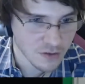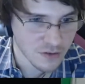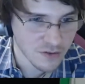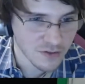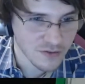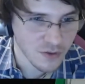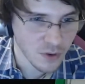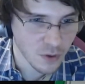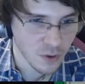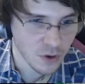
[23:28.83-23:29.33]

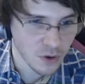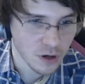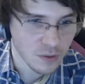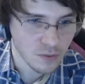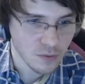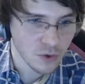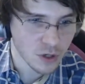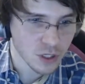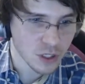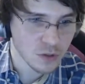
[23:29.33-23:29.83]
form,
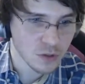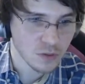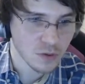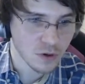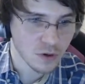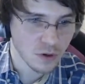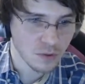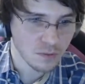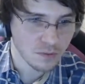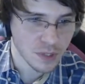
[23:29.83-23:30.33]
which
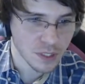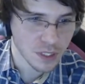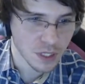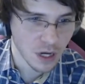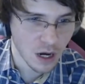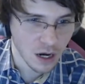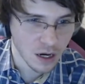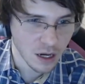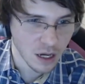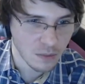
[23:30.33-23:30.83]
we'll be
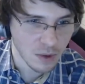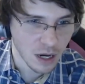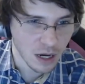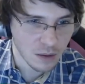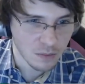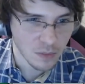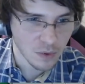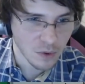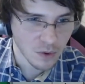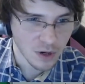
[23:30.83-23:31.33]
talking about
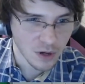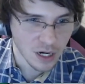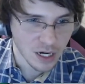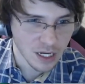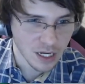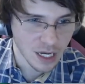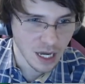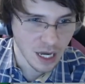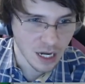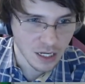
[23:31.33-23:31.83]
more
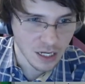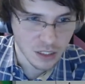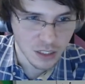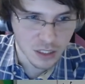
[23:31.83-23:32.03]
again in just a